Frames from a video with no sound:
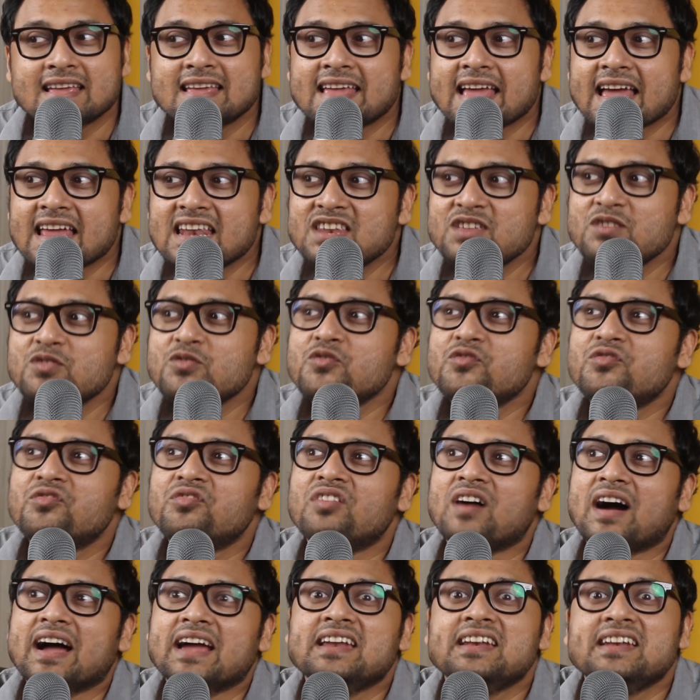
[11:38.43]
Can you
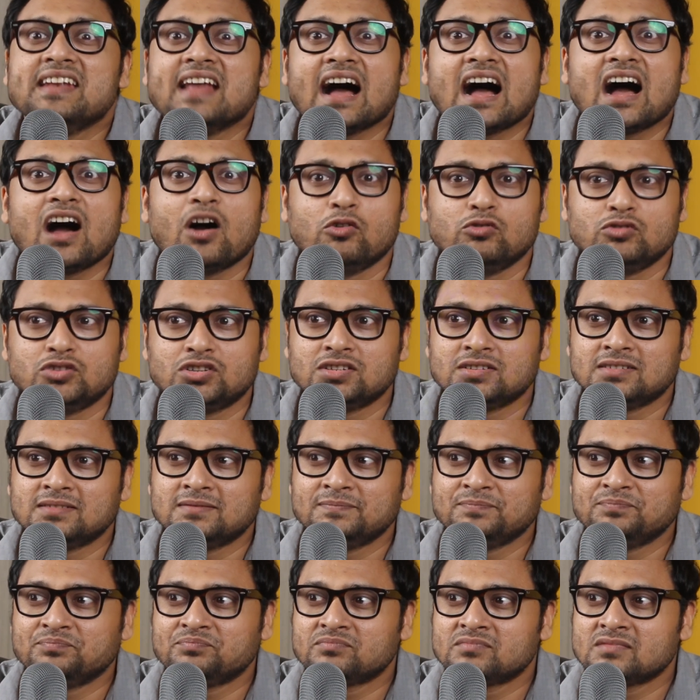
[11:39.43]
find out
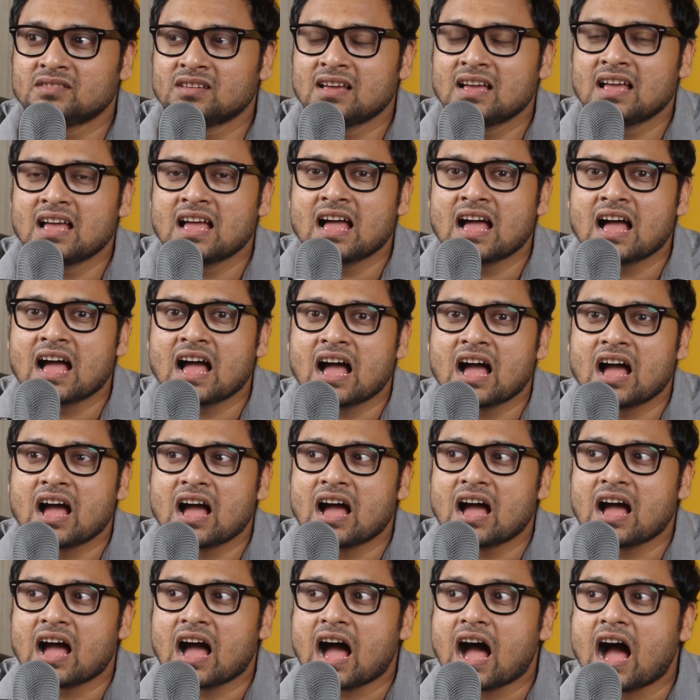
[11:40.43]

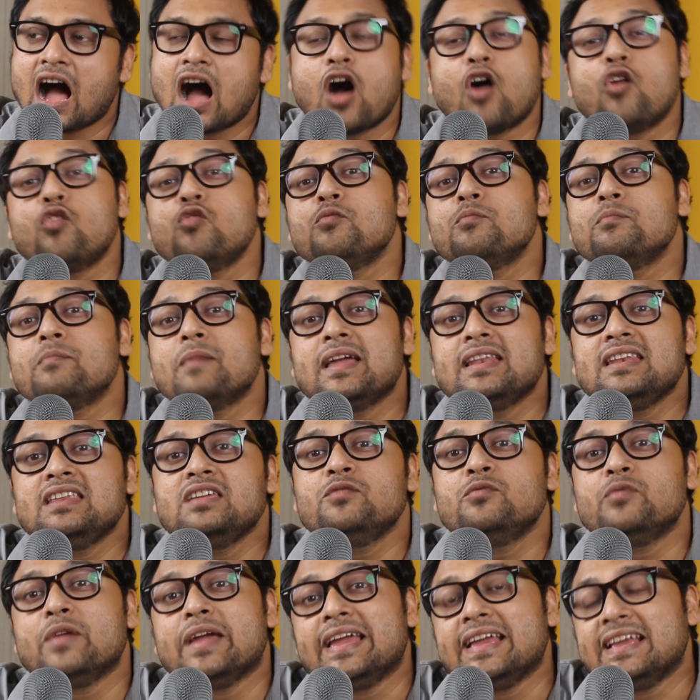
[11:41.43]
how
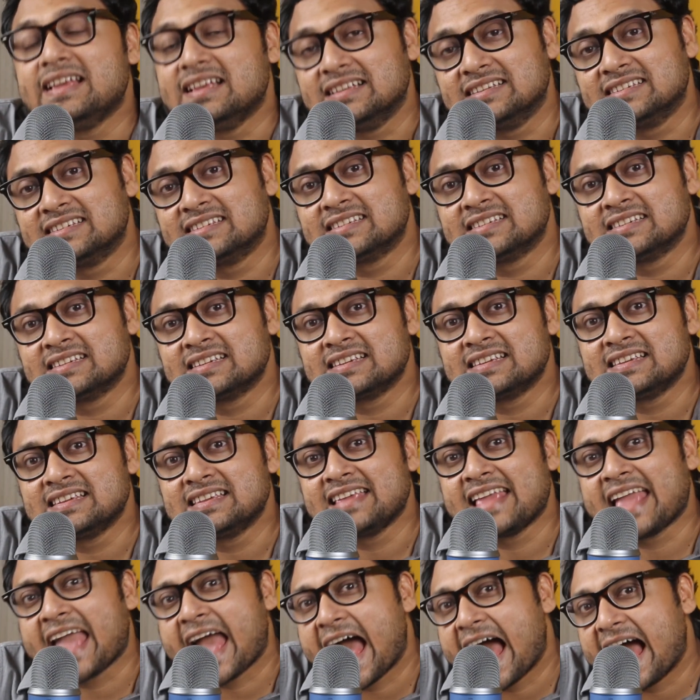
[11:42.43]
many ways
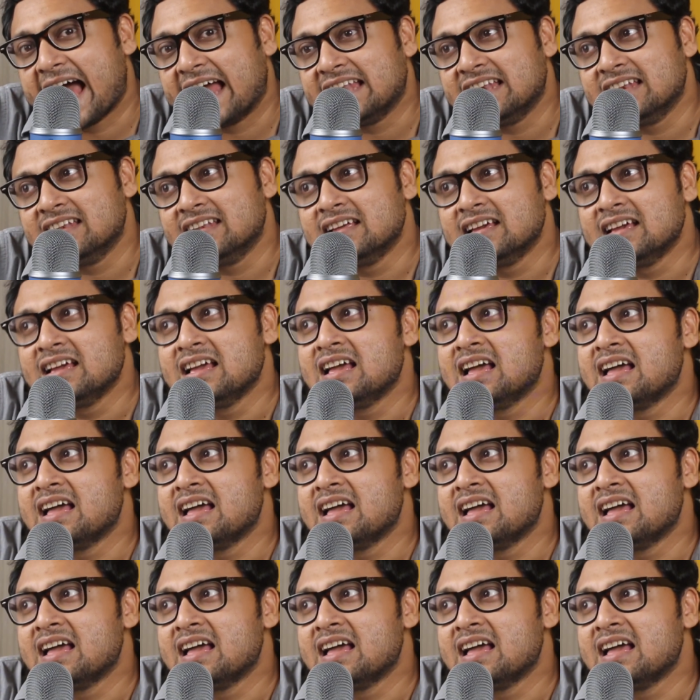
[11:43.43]
can